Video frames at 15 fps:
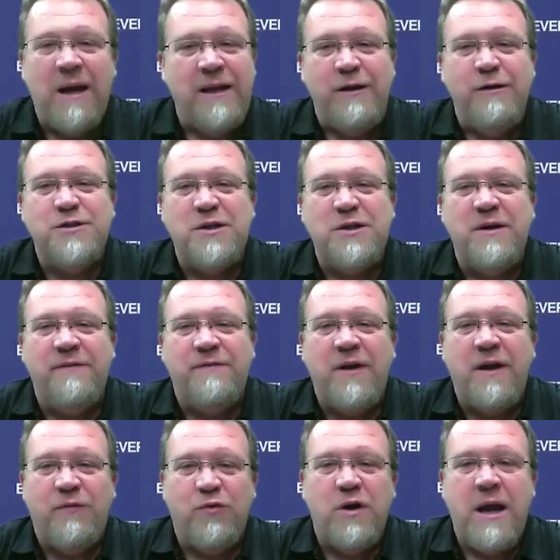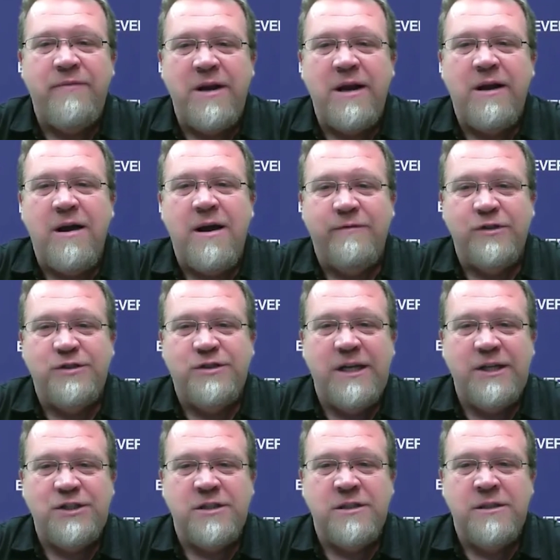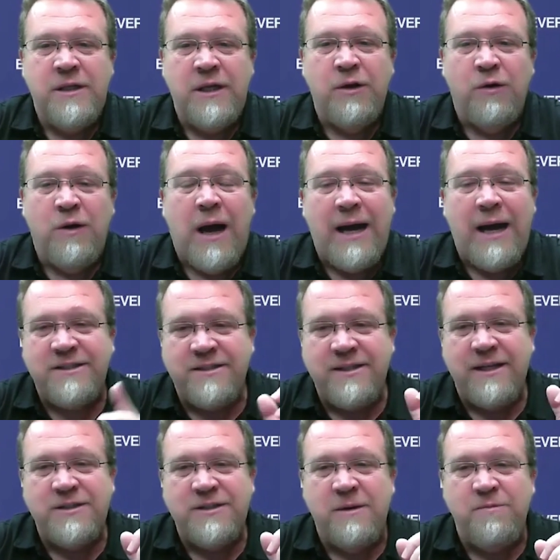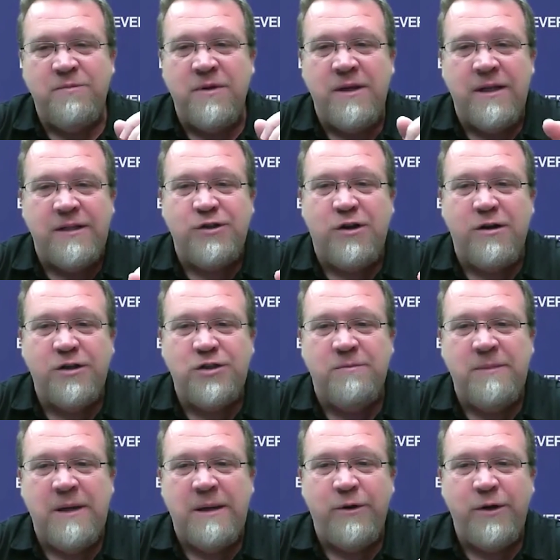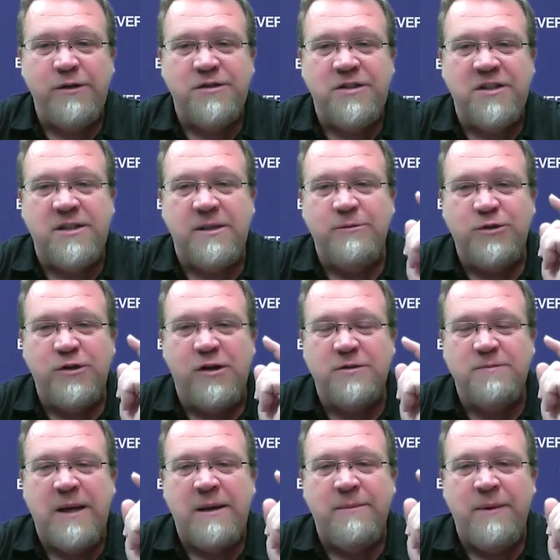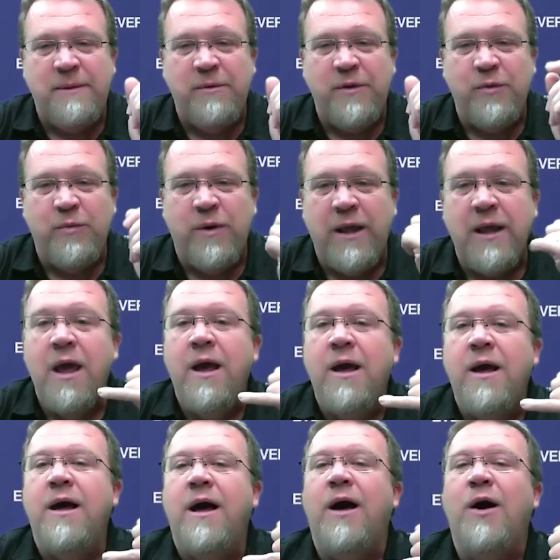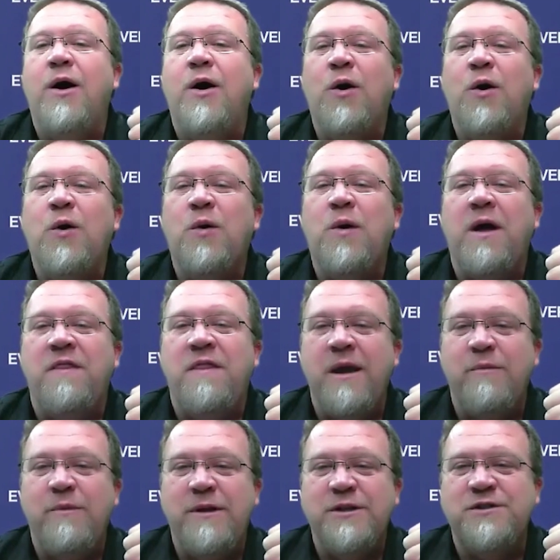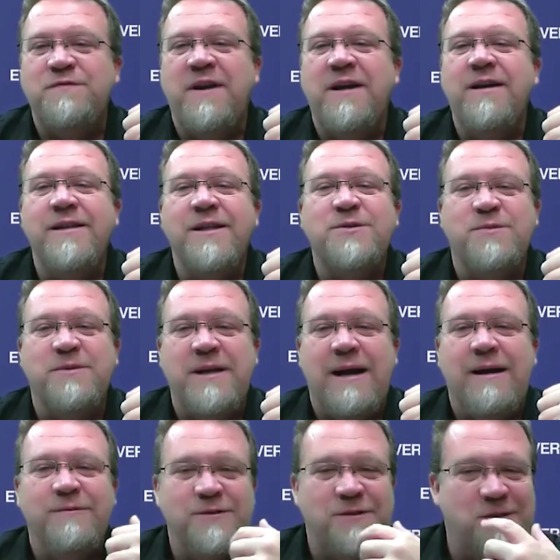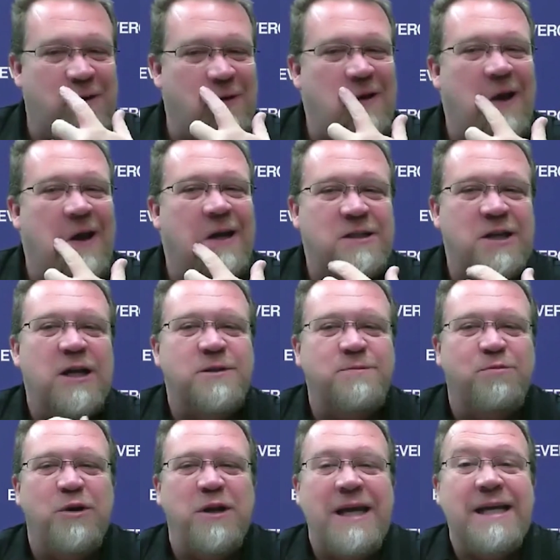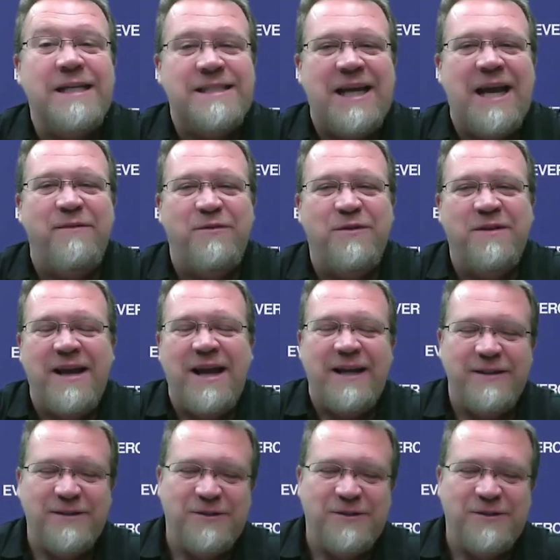And usually if we're having that conversation, you know, I say something that jogs your memory, you say something jogs my memory, and then we're like, oh, I think we just figured this one out. So it's pretty easy after that.